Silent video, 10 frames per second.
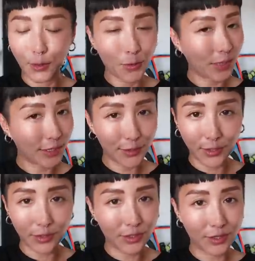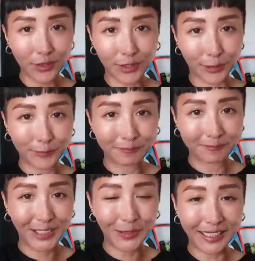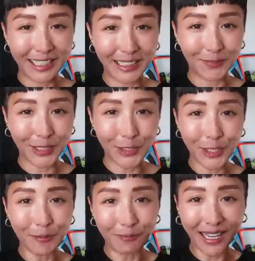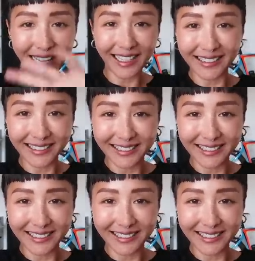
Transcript: Don't wait too long to do so. Till the next adventure, bye.